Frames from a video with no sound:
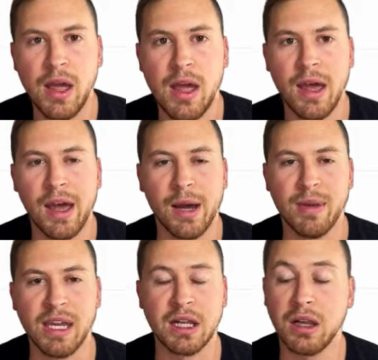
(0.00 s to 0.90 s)

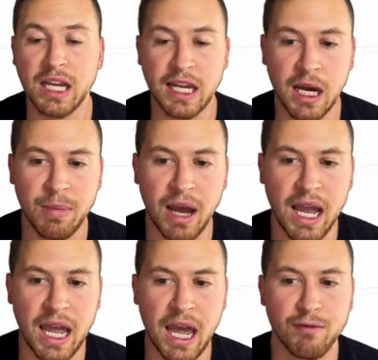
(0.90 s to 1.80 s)
in ClickUp, I
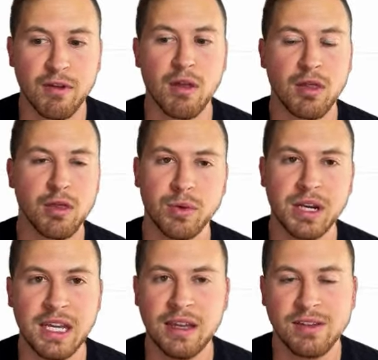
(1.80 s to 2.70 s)
have
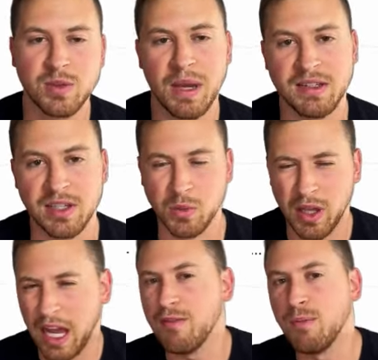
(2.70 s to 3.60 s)
3 spaces. Well, I
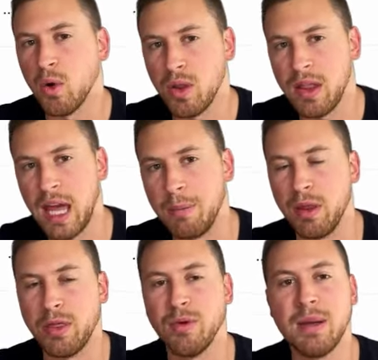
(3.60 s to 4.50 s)
have more than that, but
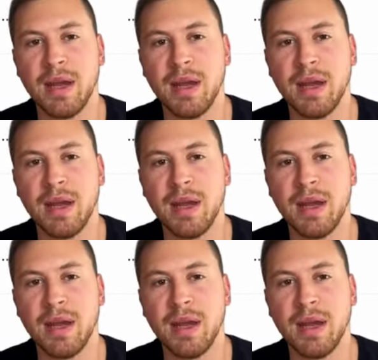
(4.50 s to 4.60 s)
3 main